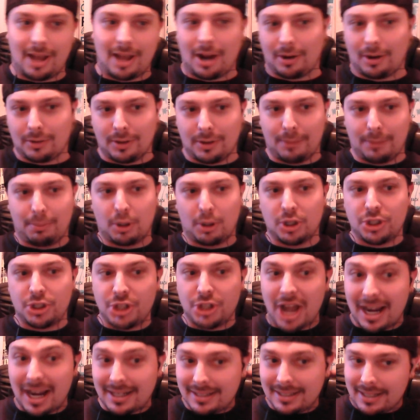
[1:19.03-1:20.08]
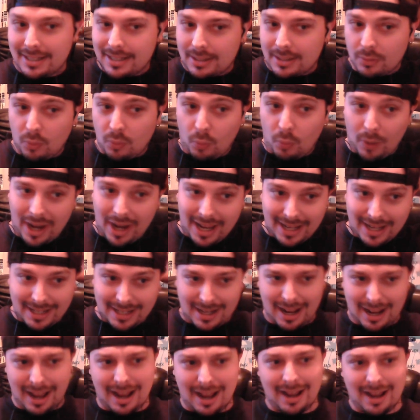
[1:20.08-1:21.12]
the projected win
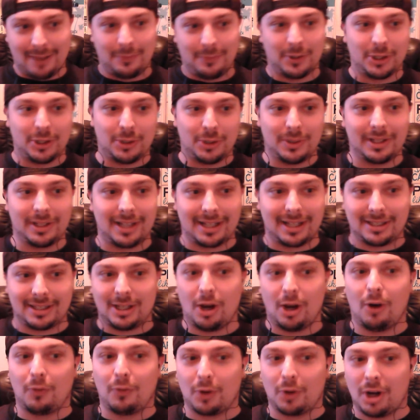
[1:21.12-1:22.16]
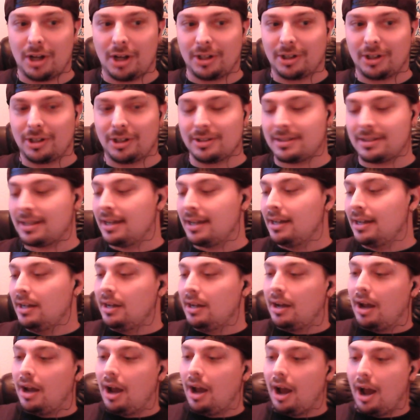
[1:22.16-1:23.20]
if you're doing like the over-unders.
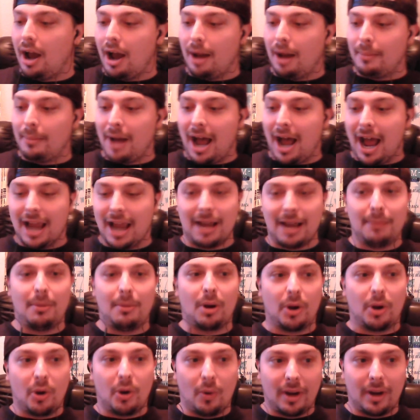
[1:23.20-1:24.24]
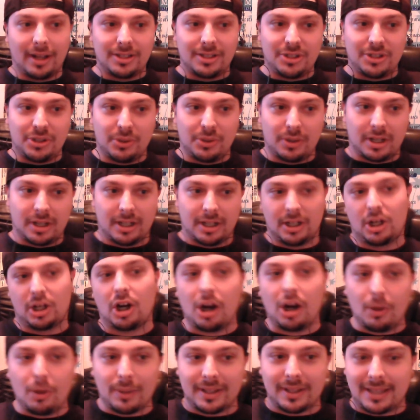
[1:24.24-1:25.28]
I am going to
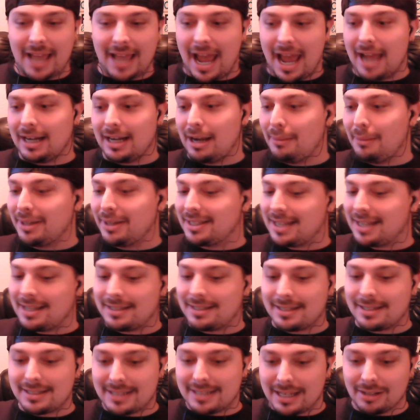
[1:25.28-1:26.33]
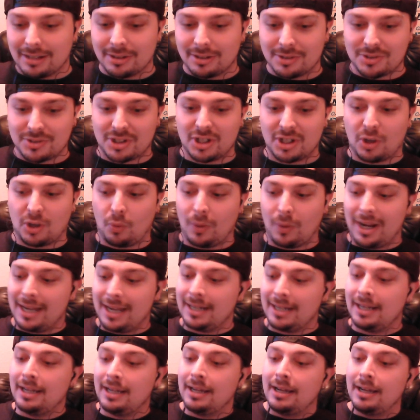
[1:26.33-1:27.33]
concur with that, and I'm going to say Steelers are going to win.